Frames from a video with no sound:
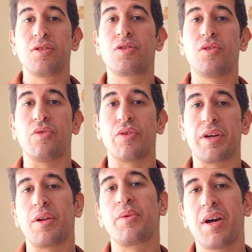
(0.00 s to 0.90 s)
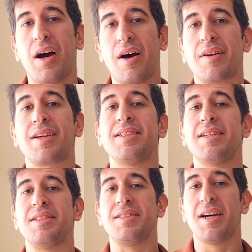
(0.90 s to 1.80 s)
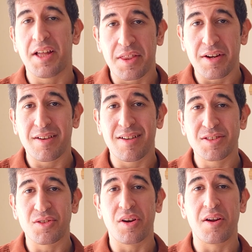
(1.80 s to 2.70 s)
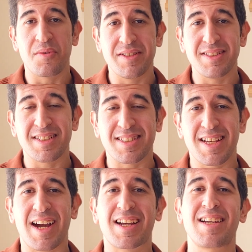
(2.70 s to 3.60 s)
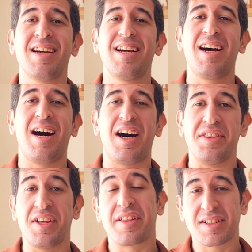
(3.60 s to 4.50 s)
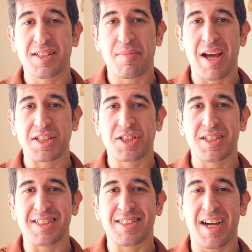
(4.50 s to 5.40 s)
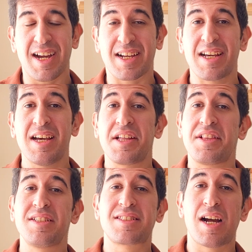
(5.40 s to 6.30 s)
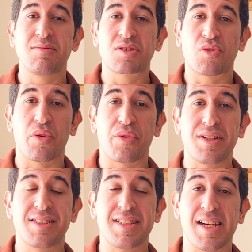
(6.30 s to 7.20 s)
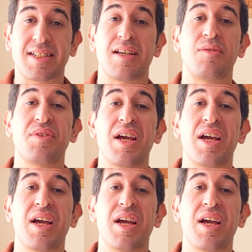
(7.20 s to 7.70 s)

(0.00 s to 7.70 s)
So here we are in another SolarWinds attack, another supply chain attack. This time it's called 3CX, and we